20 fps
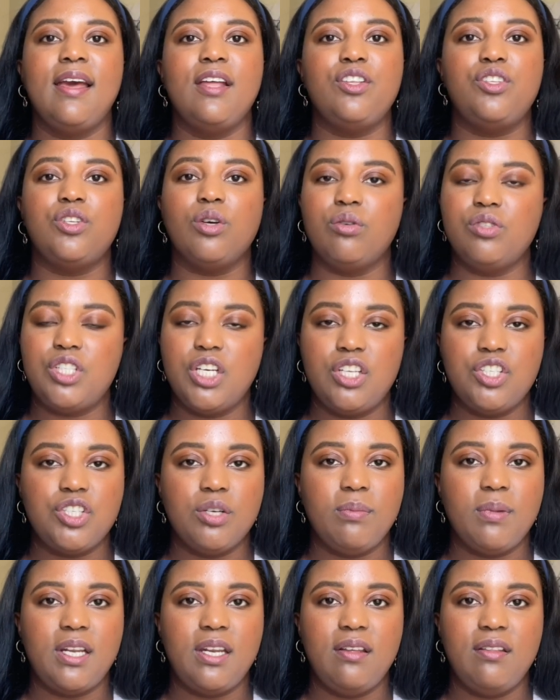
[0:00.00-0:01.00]
Don't change your
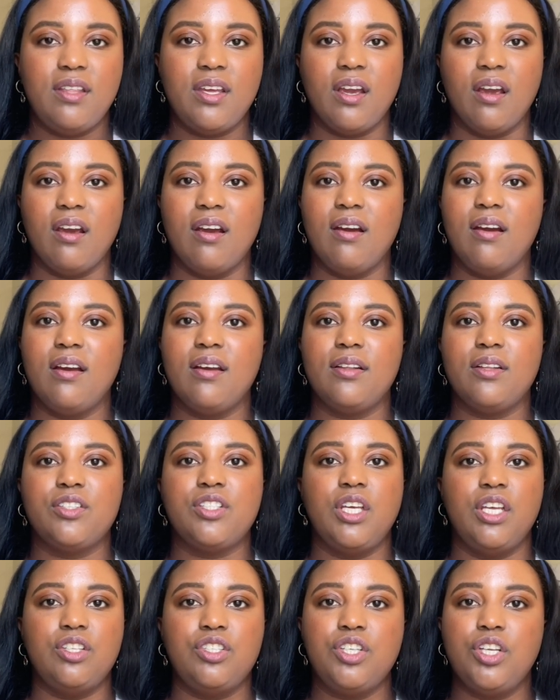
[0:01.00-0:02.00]
money there
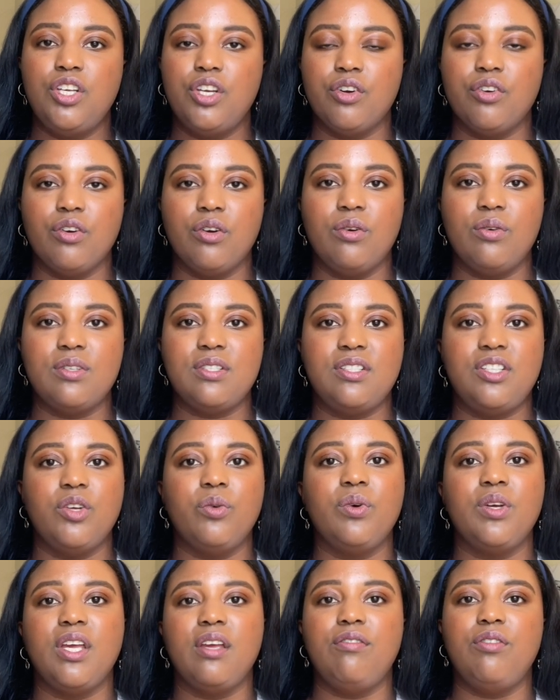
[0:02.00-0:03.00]
into euros. They
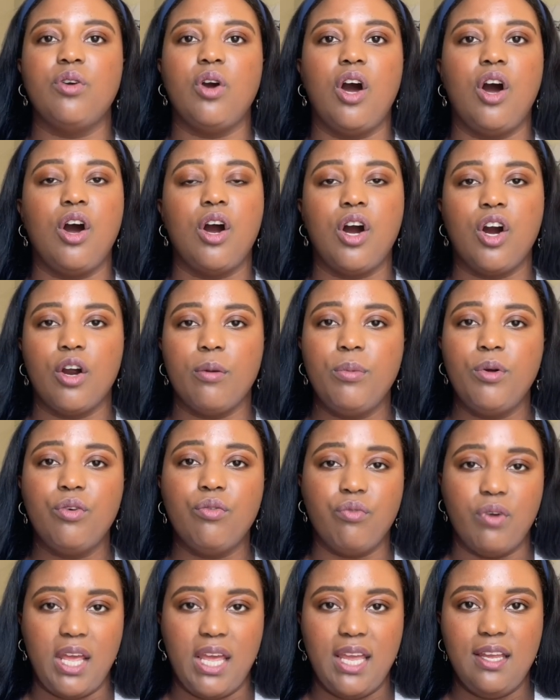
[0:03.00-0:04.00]
will give you a horrible
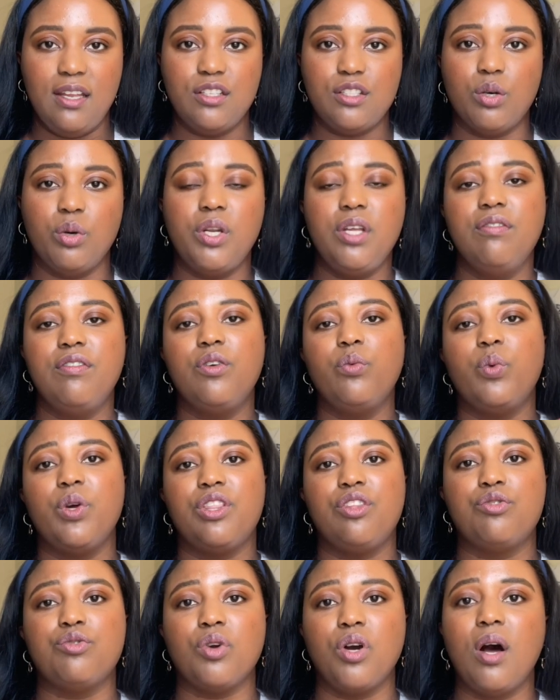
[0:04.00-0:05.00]
rate. Don't even
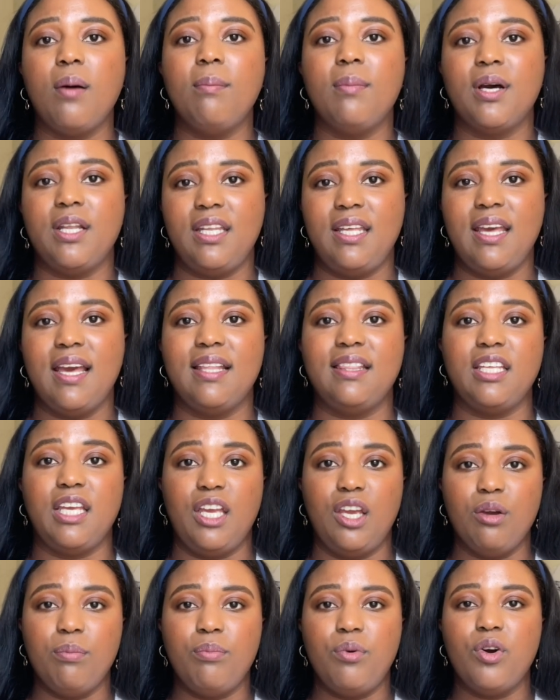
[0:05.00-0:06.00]
withdraw money at the
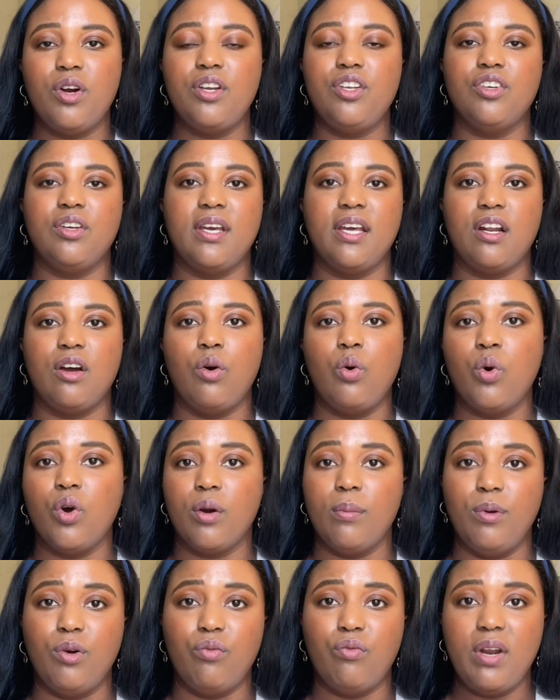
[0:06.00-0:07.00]
airport. You'll get a
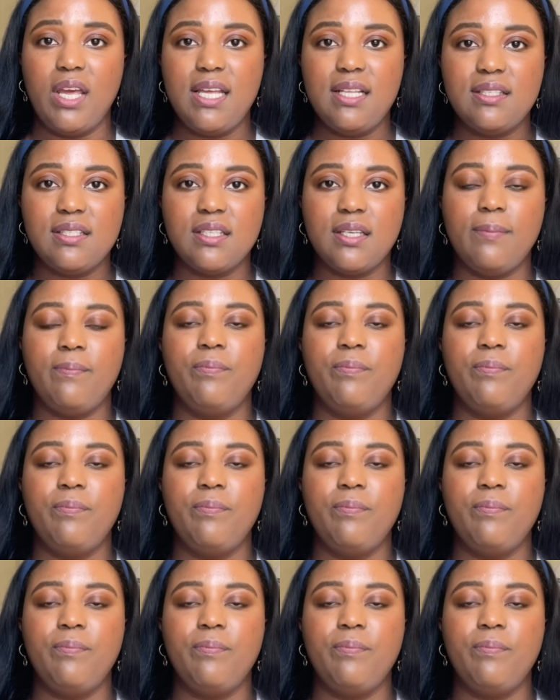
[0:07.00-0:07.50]
horrible rate.